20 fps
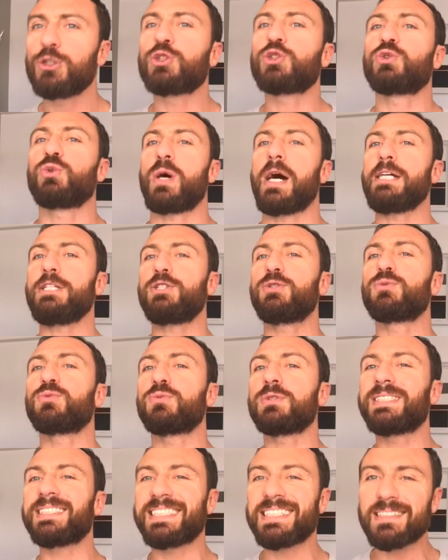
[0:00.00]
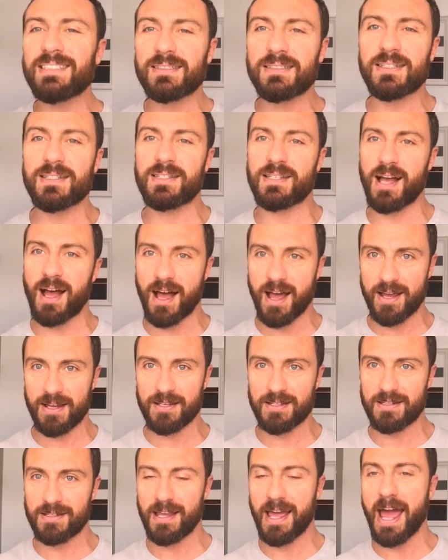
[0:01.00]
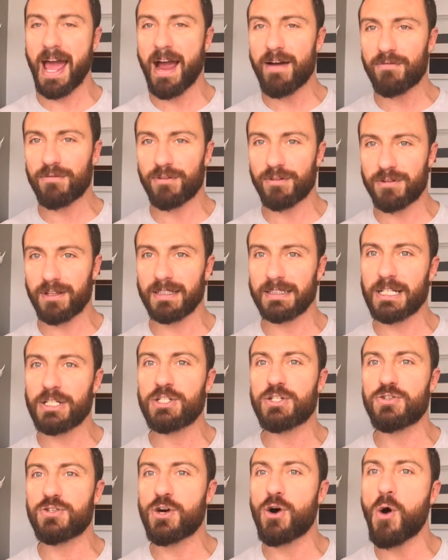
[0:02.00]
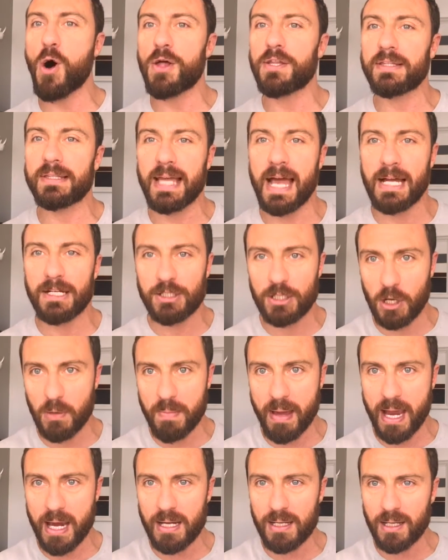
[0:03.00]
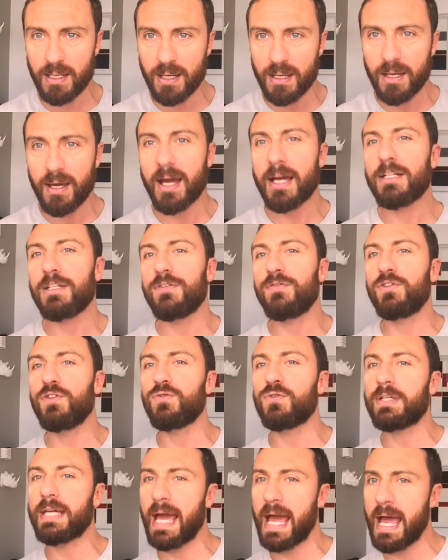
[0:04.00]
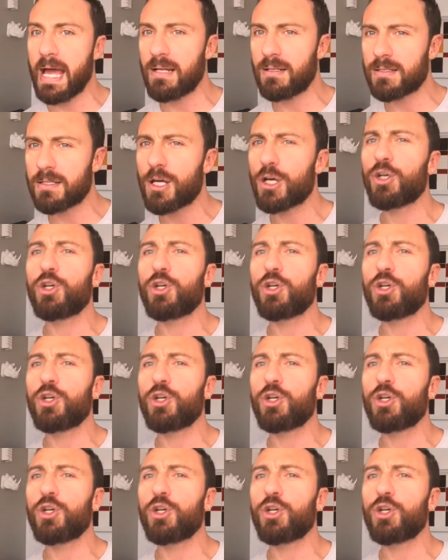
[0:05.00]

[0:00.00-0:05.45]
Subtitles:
try to resynthesize everything that you know on that domain. And if you can't,